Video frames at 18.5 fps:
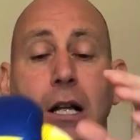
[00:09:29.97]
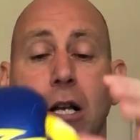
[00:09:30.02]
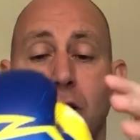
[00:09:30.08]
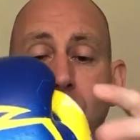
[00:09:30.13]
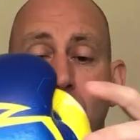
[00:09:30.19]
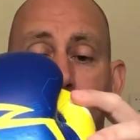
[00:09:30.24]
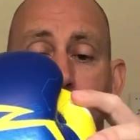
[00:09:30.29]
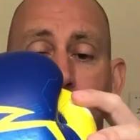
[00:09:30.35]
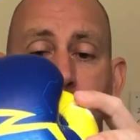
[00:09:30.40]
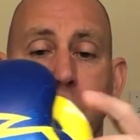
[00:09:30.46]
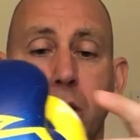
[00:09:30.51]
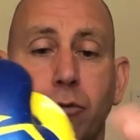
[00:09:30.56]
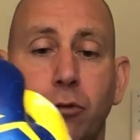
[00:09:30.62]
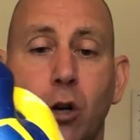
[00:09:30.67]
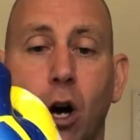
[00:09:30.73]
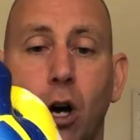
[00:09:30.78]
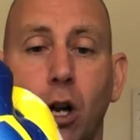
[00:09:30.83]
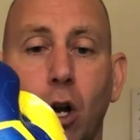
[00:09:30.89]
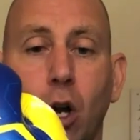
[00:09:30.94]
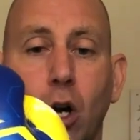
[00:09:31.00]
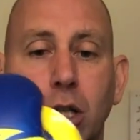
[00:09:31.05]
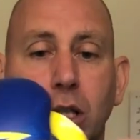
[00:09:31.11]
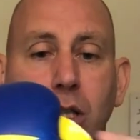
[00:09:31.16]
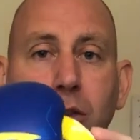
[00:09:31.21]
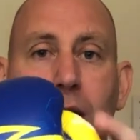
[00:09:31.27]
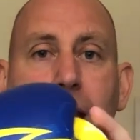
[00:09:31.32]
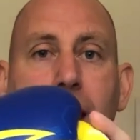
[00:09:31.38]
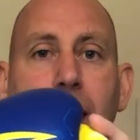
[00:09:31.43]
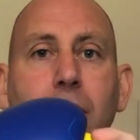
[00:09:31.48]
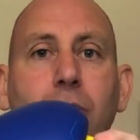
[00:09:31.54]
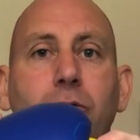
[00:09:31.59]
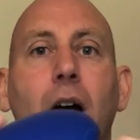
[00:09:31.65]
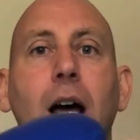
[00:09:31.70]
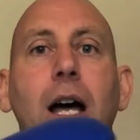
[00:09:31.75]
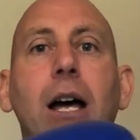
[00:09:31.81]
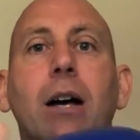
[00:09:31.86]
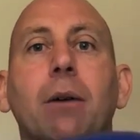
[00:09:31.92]
So you've got like
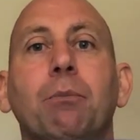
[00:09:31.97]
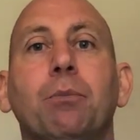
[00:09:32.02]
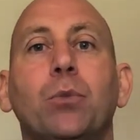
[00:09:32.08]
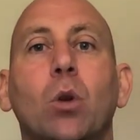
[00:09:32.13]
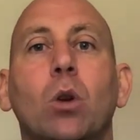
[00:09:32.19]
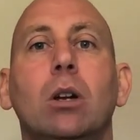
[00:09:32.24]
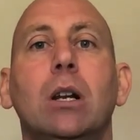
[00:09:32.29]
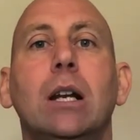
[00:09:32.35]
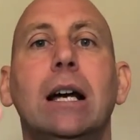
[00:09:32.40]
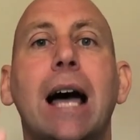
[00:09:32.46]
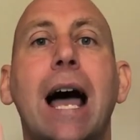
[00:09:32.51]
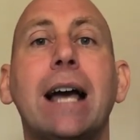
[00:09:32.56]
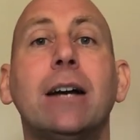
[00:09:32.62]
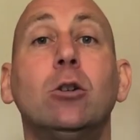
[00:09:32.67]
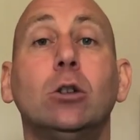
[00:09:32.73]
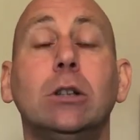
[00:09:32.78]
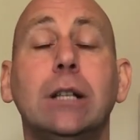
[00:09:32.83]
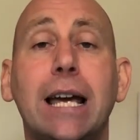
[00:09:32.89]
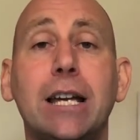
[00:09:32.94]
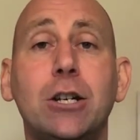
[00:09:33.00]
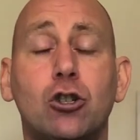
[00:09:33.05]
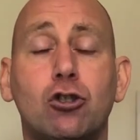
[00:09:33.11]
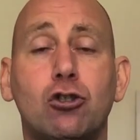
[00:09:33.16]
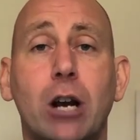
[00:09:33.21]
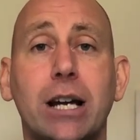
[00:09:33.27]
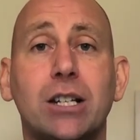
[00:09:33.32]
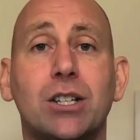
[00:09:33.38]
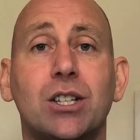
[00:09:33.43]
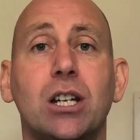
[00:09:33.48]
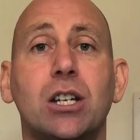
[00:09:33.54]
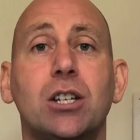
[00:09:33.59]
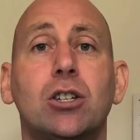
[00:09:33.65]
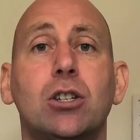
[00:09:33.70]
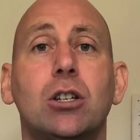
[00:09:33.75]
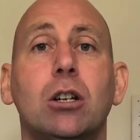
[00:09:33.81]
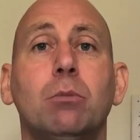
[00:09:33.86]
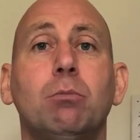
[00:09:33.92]
their uh, angle lace track
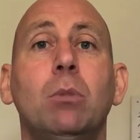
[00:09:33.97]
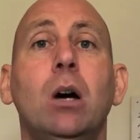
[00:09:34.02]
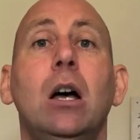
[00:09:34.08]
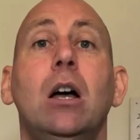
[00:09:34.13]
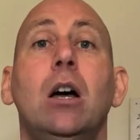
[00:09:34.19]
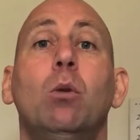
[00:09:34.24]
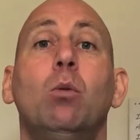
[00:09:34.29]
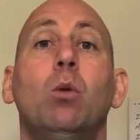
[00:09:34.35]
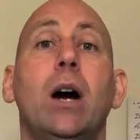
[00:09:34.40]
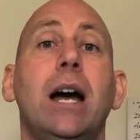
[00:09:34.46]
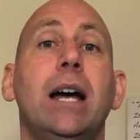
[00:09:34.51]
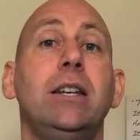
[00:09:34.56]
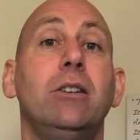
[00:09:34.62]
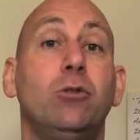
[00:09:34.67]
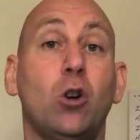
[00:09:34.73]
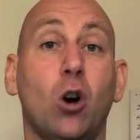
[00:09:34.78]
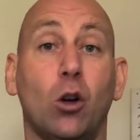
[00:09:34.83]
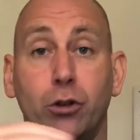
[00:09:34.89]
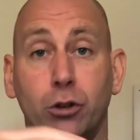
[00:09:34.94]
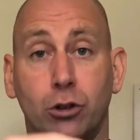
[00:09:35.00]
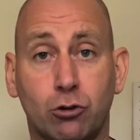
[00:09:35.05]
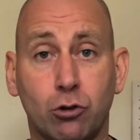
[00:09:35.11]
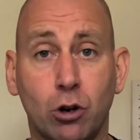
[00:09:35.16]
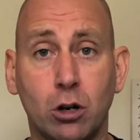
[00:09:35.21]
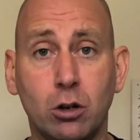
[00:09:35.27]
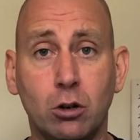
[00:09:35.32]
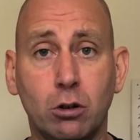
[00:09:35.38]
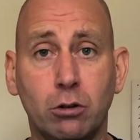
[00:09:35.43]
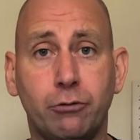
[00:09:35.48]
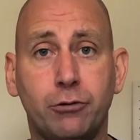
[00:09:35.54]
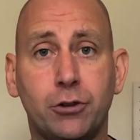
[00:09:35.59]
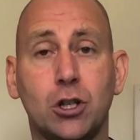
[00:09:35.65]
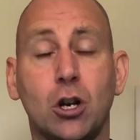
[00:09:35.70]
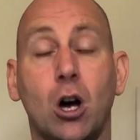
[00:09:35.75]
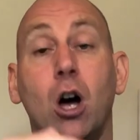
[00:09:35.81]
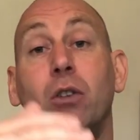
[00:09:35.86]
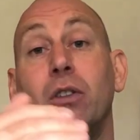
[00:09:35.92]
system where you've got the
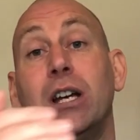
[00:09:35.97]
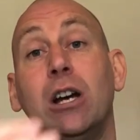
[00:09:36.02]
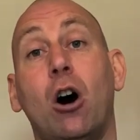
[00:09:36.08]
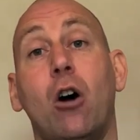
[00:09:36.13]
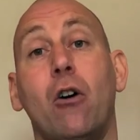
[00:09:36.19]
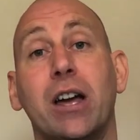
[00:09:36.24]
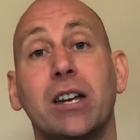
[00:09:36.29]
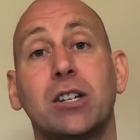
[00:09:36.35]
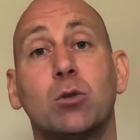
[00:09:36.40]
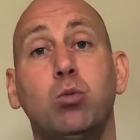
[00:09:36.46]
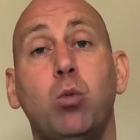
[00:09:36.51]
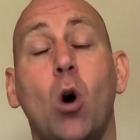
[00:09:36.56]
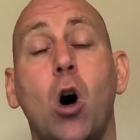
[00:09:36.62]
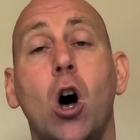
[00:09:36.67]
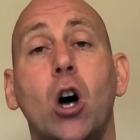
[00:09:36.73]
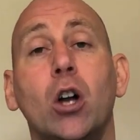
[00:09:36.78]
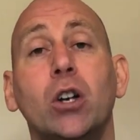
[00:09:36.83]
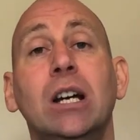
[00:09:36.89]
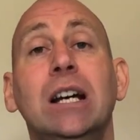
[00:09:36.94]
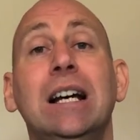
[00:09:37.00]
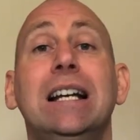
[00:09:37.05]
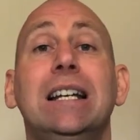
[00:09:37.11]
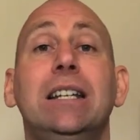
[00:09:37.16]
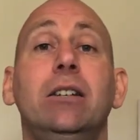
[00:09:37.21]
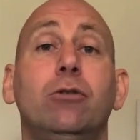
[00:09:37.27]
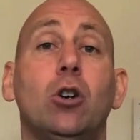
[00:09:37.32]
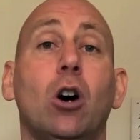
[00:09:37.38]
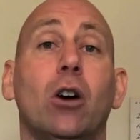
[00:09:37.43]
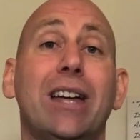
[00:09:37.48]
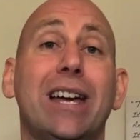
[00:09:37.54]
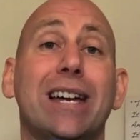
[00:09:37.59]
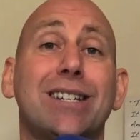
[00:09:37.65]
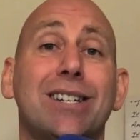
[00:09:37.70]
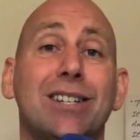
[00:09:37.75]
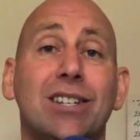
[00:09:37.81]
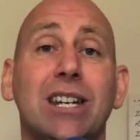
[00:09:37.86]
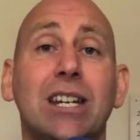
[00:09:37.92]
grooves on the RS1, you've got their
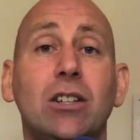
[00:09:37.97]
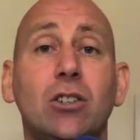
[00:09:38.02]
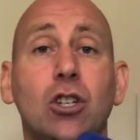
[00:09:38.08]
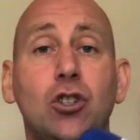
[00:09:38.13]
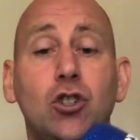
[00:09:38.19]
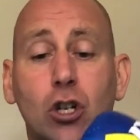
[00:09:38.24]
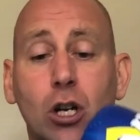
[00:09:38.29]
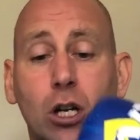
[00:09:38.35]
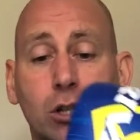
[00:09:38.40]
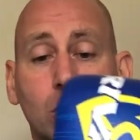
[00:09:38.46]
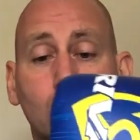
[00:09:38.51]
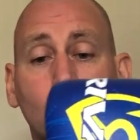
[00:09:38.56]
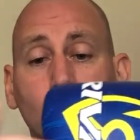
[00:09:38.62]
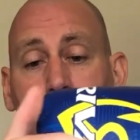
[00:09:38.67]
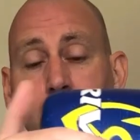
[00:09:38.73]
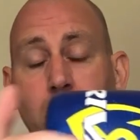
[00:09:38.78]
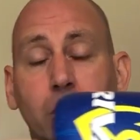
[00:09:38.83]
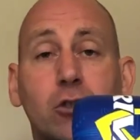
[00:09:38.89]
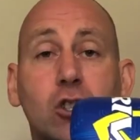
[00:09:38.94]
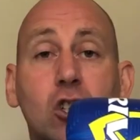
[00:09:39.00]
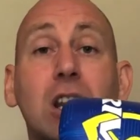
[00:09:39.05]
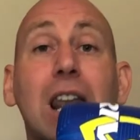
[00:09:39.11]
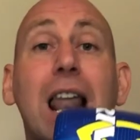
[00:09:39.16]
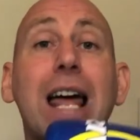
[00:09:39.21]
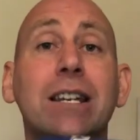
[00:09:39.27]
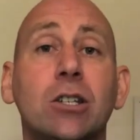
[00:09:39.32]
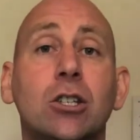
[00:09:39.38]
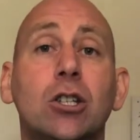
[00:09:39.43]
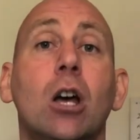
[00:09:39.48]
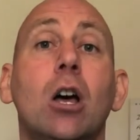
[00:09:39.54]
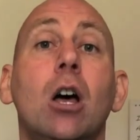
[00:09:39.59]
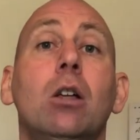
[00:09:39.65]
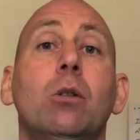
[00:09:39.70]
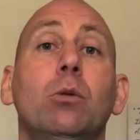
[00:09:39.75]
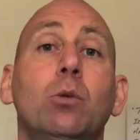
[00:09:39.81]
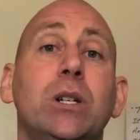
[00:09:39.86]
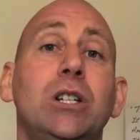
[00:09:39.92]
signature sort of slant
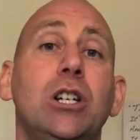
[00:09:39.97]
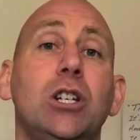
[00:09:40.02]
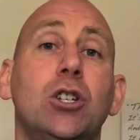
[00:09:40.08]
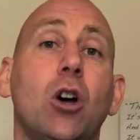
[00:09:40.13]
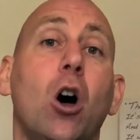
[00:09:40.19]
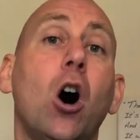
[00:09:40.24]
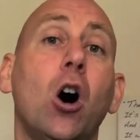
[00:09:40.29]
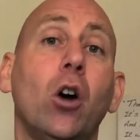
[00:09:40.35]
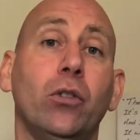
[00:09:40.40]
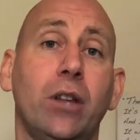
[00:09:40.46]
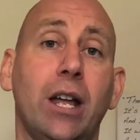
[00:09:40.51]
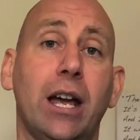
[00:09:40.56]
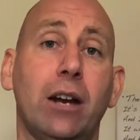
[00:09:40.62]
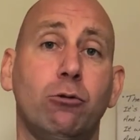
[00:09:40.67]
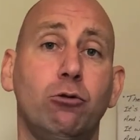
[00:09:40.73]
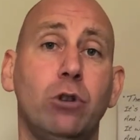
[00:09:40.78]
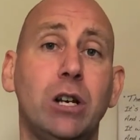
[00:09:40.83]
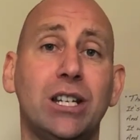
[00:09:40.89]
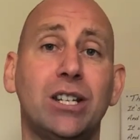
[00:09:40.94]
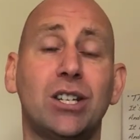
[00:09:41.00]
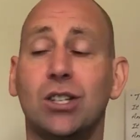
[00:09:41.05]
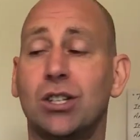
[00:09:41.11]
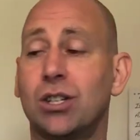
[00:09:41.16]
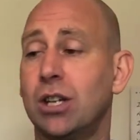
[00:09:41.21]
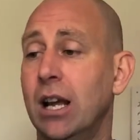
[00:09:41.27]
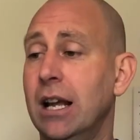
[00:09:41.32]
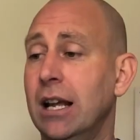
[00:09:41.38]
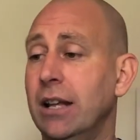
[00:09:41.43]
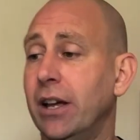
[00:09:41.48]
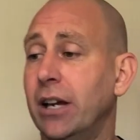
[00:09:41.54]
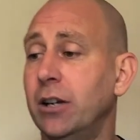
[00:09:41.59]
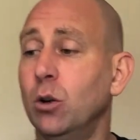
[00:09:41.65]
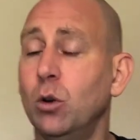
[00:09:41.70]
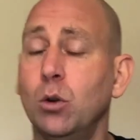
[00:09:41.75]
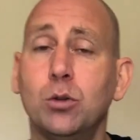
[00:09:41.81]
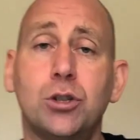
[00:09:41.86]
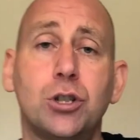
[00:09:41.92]
which is on their wrists. They
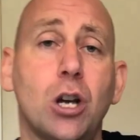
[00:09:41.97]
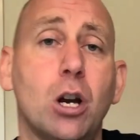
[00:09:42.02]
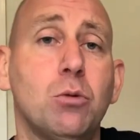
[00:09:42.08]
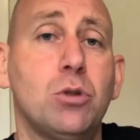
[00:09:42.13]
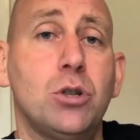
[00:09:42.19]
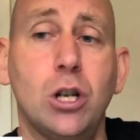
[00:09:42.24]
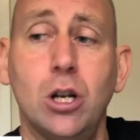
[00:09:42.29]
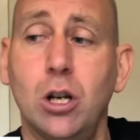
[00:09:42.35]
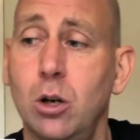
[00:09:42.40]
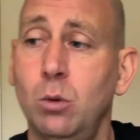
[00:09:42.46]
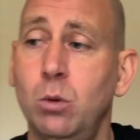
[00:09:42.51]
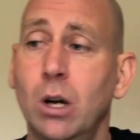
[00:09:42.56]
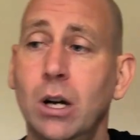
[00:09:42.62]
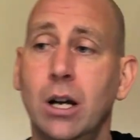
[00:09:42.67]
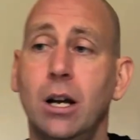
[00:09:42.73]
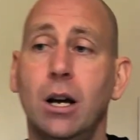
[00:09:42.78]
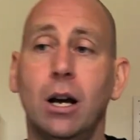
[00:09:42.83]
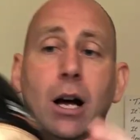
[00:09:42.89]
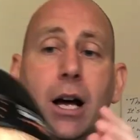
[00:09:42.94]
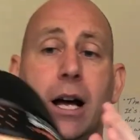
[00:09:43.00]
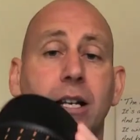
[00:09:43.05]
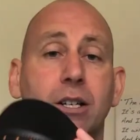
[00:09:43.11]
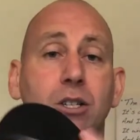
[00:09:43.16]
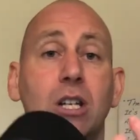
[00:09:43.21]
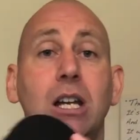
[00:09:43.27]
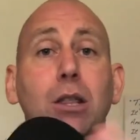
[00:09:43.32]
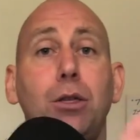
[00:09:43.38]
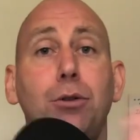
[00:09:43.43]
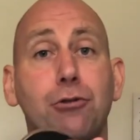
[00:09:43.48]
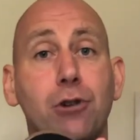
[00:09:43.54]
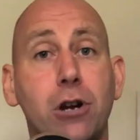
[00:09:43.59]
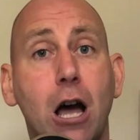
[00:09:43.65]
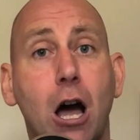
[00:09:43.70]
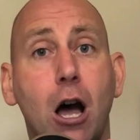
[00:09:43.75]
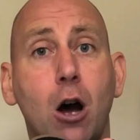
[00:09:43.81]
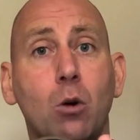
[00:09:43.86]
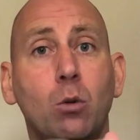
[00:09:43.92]
also do uh,
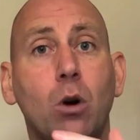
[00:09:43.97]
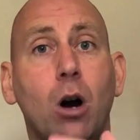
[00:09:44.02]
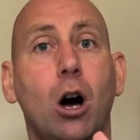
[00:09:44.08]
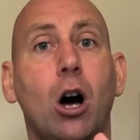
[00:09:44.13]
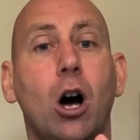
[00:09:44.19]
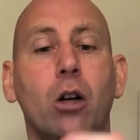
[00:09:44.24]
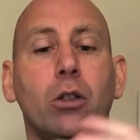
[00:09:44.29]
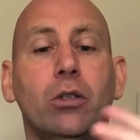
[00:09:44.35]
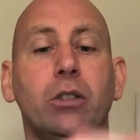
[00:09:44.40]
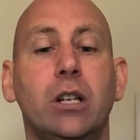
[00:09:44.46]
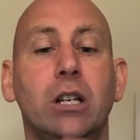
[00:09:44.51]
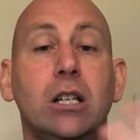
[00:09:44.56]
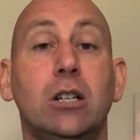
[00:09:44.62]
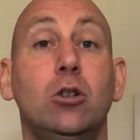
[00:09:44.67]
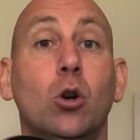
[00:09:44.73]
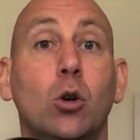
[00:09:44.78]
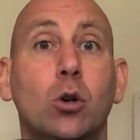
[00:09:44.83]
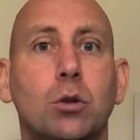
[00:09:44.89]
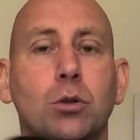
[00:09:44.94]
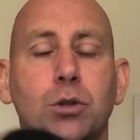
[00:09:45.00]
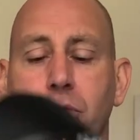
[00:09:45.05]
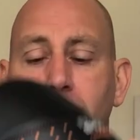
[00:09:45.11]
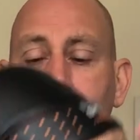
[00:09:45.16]
D3O on the knuckles